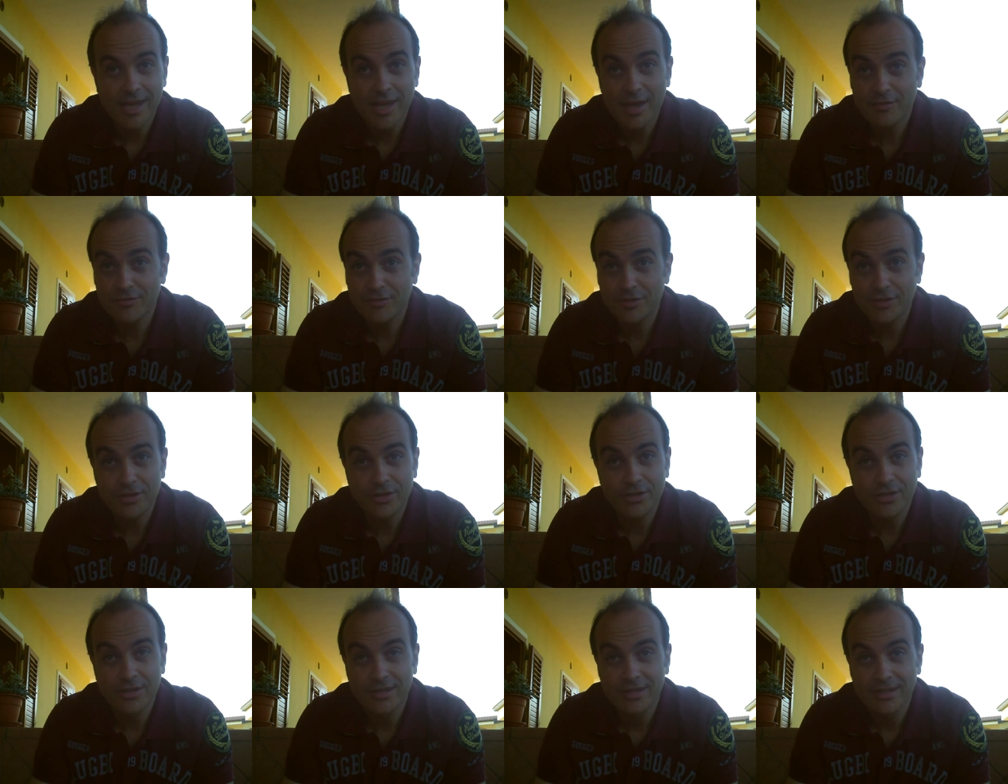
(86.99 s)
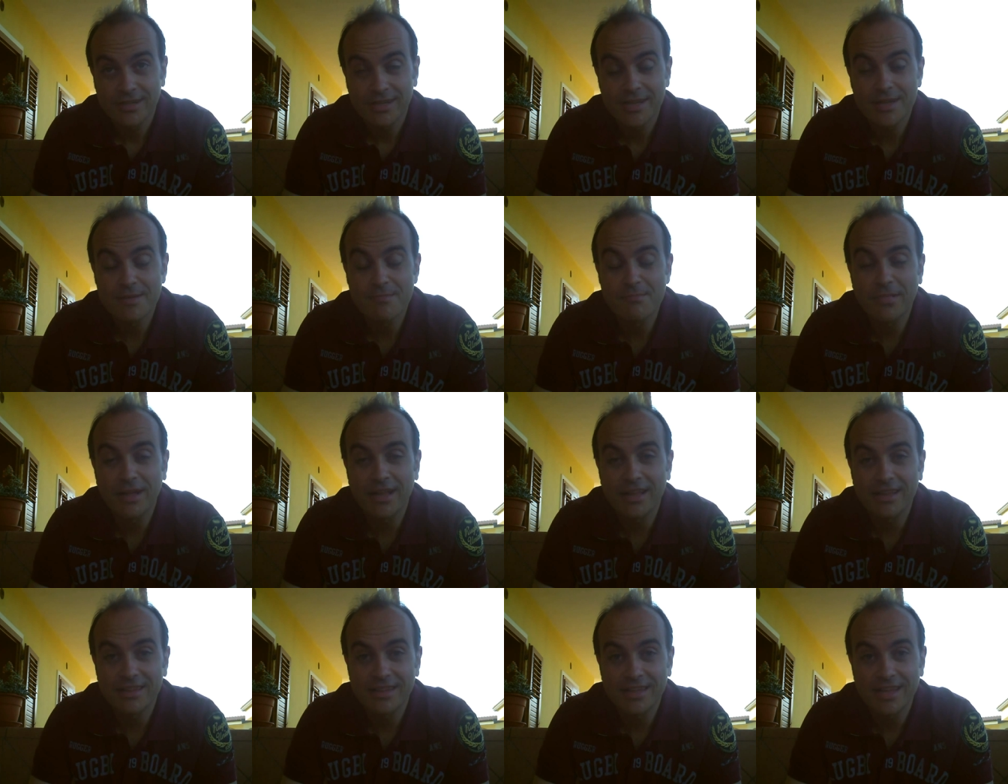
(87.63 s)
ever
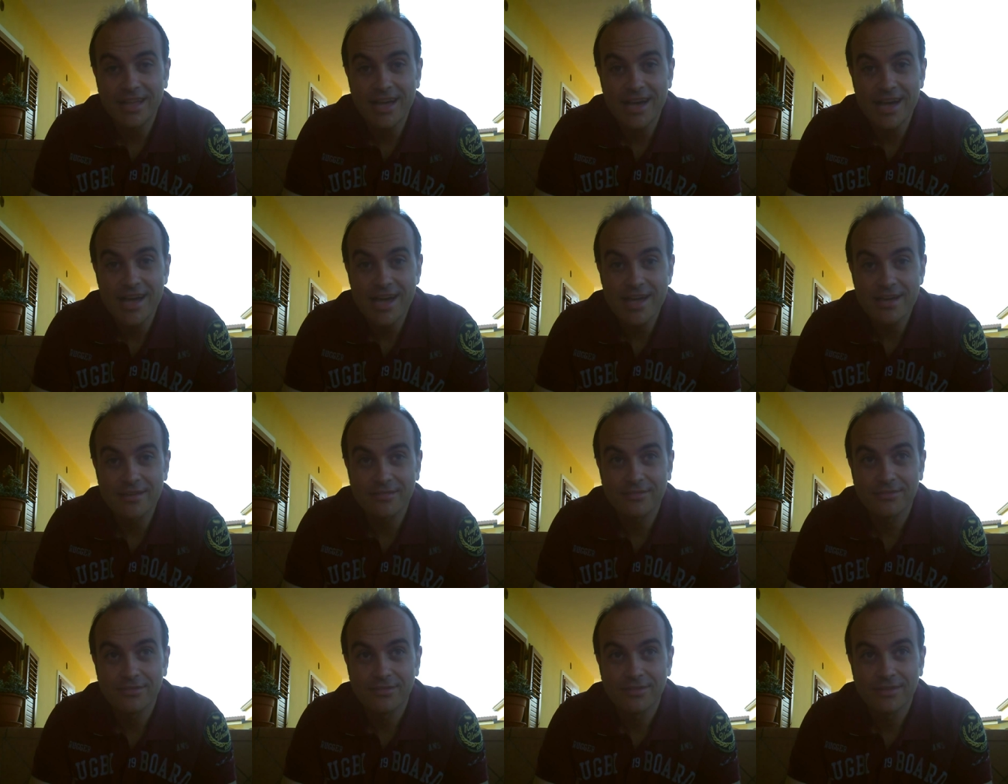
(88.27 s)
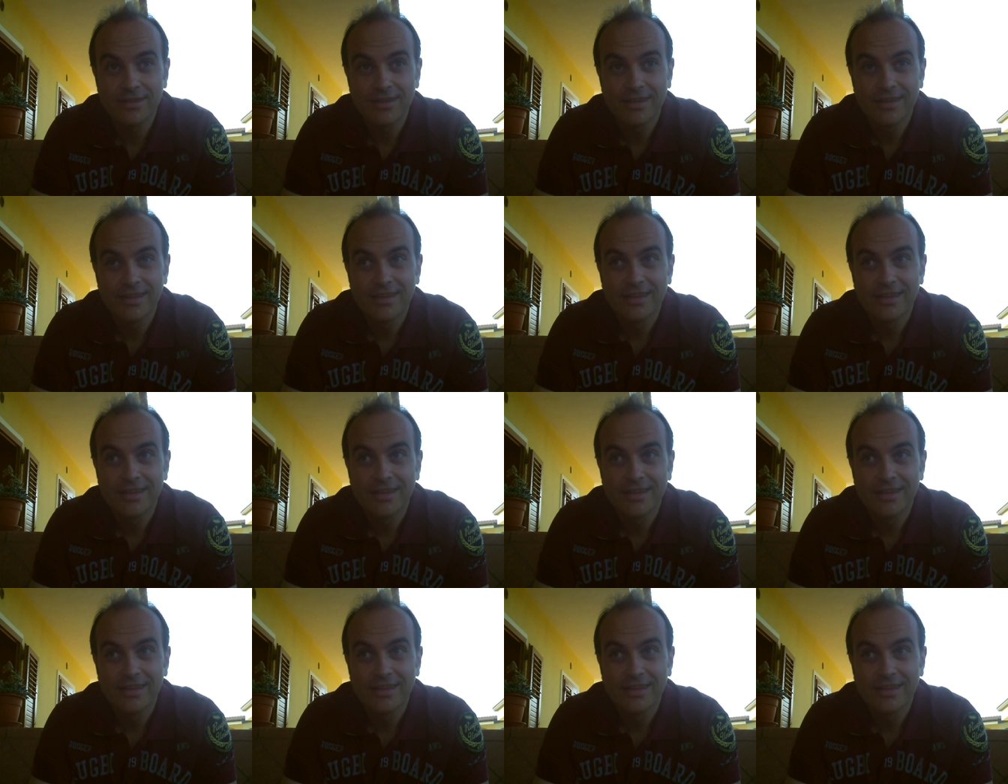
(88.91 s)
in my life